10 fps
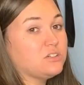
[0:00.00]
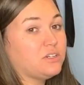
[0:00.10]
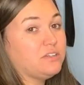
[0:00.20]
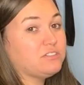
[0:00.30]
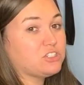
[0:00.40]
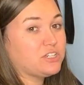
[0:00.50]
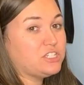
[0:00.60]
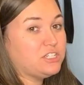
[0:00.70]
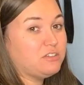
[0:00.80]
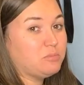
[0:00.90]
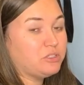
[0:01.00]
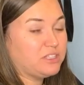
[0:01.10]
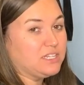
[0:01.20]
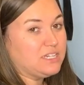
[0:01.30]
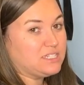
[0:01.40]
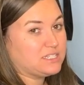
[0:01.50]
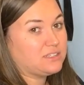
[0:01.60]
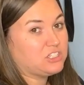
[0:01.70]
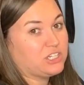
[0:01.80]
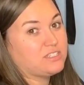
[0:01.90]
If stretching, pulling the knees to the
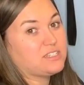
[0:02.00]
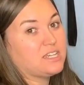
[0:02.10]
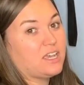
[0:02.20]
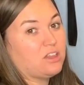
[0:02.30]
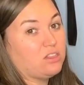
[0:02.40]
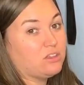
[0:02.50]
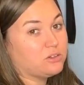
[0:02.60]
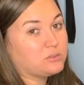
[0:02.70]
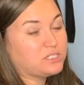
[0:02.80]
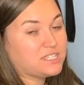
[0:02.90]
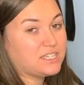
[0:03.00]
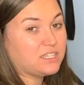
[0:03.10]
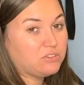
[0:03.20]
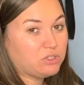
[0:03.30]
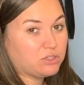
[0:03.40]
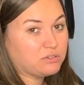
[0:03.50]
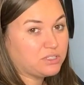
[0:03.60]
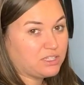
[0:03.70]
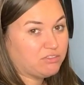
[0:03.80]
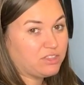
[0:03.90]
chest alone doesn't give you the
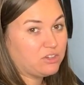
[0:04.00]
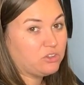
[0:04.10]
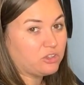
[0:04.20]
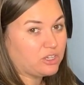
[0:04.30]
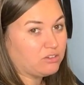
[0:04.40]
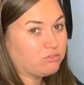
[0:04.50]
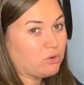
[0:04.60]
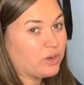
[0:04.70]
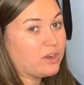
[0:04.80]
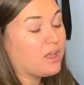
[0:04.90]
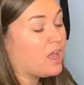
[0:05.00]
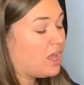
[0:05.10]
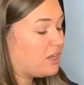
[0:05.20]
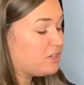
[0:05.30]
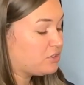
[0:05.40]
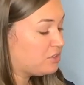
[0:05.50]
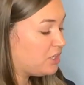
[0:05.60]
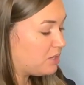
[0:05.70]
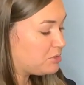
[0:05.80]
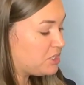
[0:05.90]
relief that you're looking for, another good
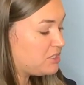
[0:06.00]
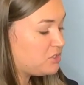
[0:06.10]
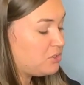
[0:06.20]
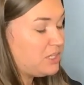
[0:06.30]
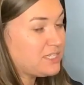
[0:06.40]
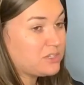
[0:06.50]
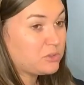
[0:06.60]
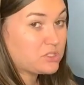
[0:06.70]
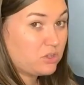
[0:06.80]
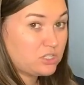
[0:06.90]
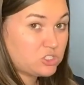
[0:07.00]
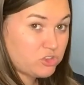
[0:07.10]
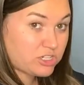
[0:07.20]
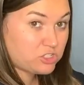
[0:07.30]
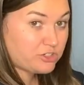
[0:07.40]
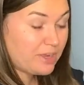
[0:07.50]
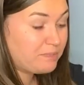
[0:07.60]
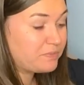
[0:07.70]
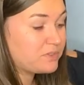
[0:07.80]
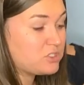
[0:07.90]
option is utilizing what's called a stretch strap.
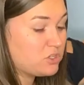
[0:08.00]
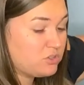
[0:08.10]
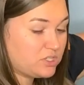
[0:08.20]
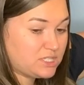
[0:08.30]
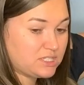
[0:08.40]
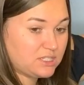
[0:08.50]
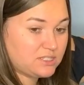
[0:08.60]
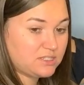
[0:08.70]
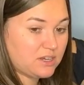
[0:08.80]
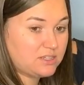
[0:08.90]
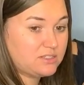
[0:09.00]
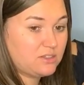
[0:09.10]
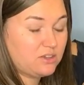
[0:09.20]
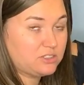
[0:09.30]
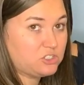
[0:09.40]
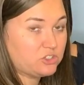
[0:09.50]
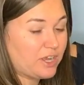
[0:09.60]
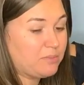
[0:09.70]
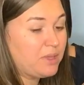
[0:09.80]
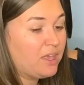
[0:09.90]
And so you can see this is a nice long
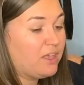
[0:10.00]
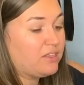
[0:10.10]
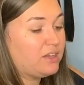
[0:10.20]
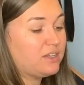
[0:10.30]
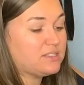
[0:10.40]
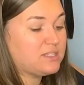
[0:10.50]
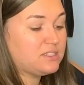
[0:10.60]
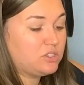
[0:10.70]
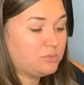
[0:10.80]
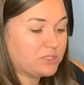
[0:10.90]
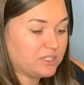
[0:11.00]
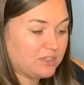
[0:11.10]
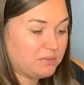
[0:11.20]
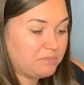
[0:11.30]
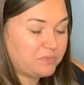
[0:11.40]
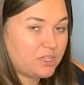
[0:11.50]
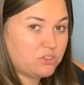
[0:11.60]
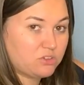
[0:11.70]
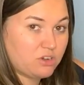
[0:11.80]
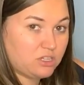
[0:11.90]
strap that has these loops in them, and
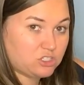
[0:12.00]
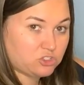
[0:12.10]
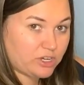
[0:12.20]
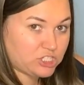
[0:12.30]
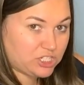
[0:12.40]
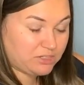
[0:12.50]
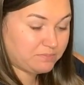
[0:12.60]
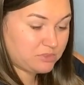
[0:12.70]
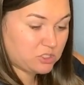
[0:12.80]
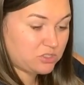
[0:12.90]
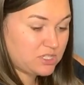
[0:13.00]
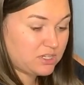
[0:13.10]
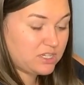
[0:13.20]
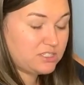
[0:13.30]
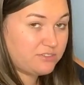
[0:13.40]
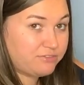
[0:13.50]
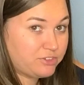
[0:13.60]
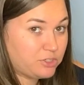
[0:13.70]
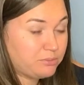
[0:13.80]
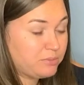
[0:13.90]
they're not stretchy. So it's a nice
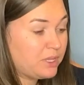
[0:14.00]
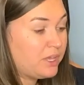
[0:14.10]
firm